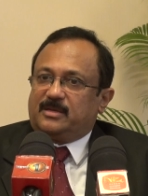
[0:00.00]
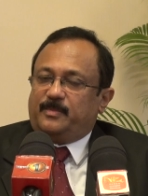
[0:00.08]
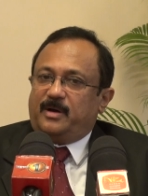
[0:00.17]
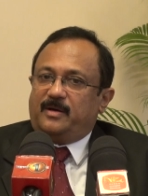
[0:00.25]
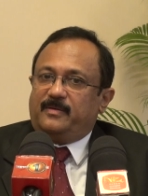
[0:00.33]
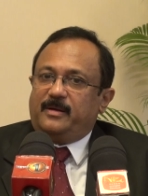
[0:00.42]

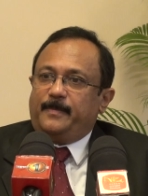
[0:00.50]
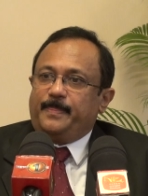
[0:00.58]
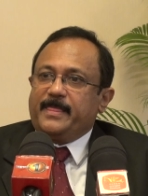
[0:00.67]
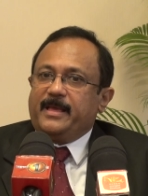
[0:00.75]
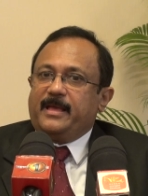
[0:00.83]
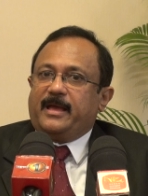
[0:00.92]
Sabhava,
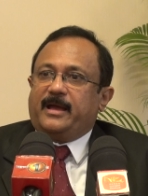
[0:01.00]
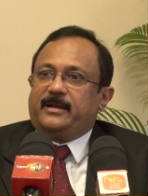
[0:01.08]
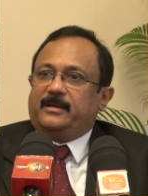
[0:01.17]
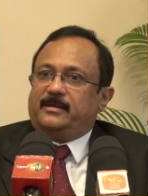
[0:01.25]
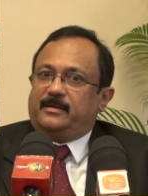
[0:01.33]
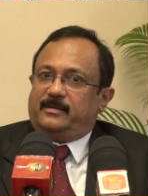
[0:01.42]

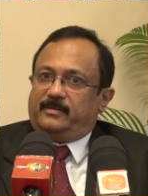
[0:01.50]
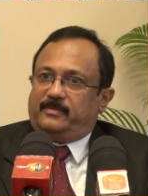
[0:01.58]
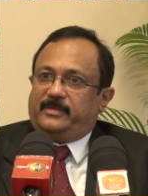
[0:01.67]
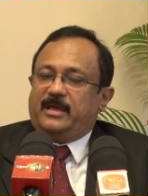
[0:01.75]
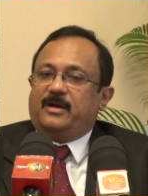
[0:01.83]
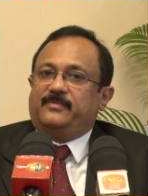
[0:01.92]
and
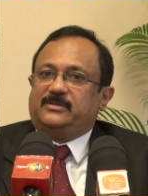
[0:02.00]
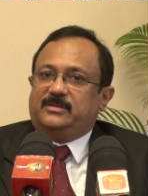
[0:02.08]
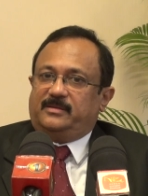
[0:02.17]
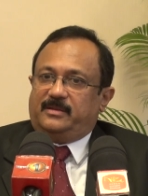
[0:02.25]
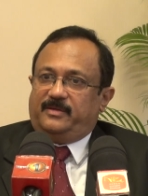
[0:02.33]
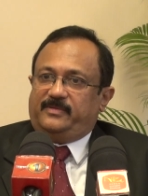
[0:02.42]
they are visi
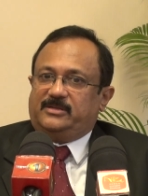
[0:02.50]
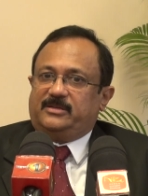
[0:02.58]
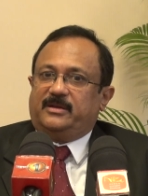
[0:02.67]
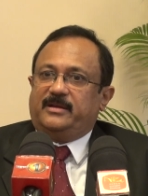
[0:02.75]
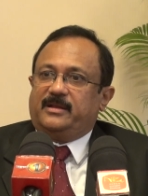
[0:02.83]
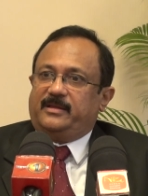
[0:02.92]
they
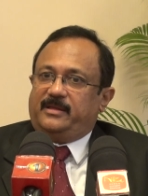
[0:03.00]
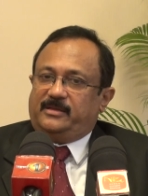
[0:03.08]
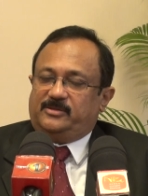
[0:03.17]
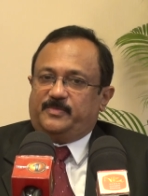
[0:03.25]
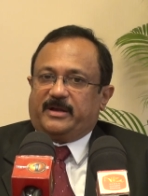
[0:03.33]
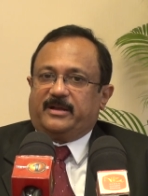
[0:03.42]
visited and they
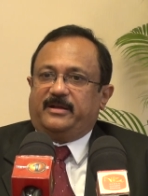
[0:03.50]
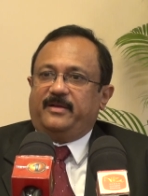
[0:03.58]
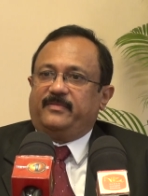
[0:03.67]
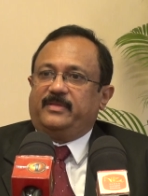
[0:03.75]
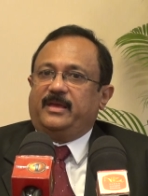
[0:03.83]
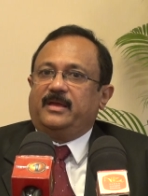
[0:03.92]
inspected
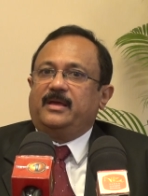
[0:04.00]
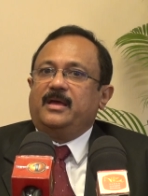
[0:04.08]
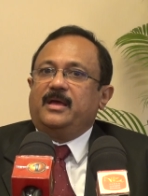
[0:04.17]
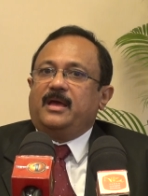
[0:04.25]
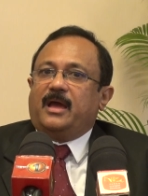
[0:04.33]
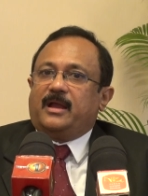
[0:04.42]
everything,
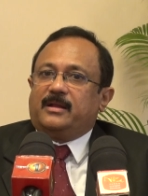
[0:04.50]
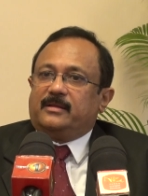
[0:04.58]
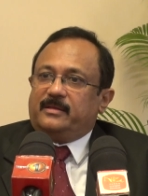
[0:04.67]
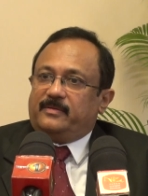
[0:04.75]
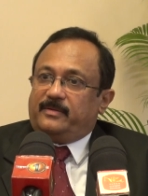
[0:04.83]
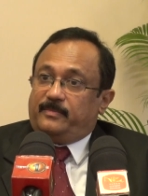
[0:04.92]
and
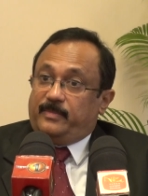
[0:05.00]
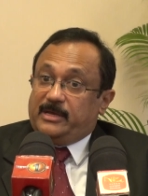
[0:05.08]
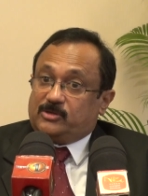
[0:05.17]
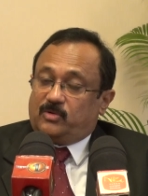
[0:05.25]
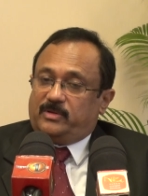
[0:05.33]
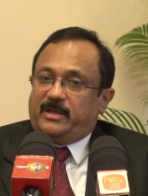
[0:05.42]
they,
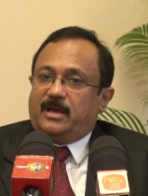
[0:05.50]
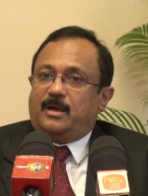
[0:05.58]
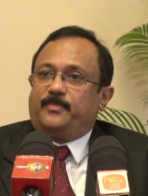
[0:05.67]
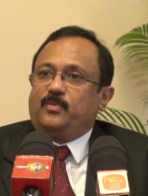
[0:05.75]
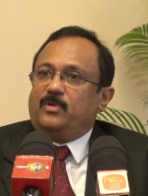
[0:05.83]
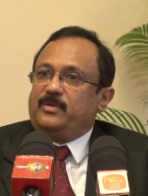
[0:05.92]
based on their
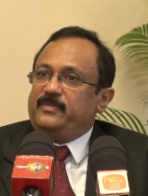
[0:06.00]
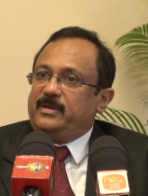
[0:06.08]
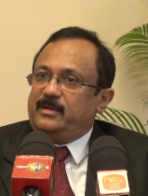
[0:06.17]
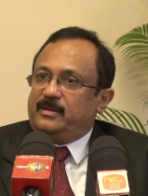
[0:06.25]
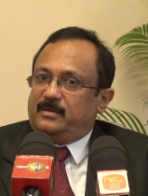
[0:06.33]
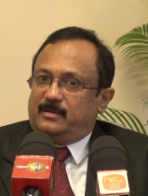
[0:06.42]
approval, we